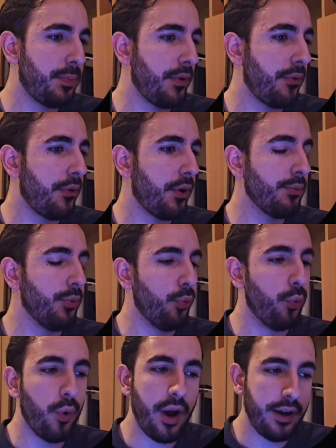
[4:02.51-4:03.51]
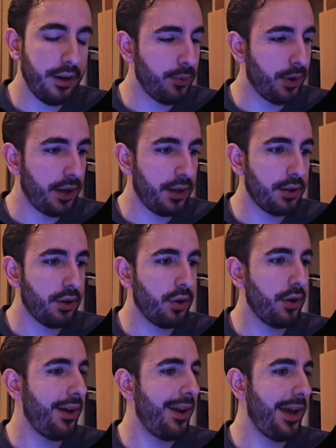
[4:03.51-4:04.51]
performed very well
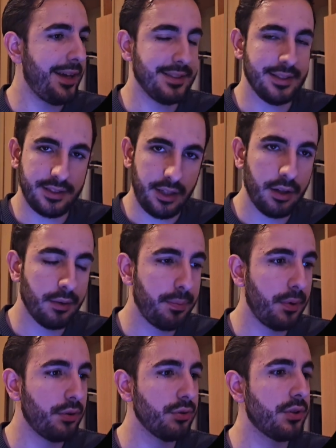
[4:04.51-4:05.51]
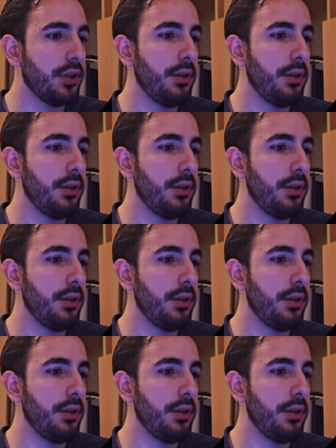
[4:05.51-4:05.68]
as a single post.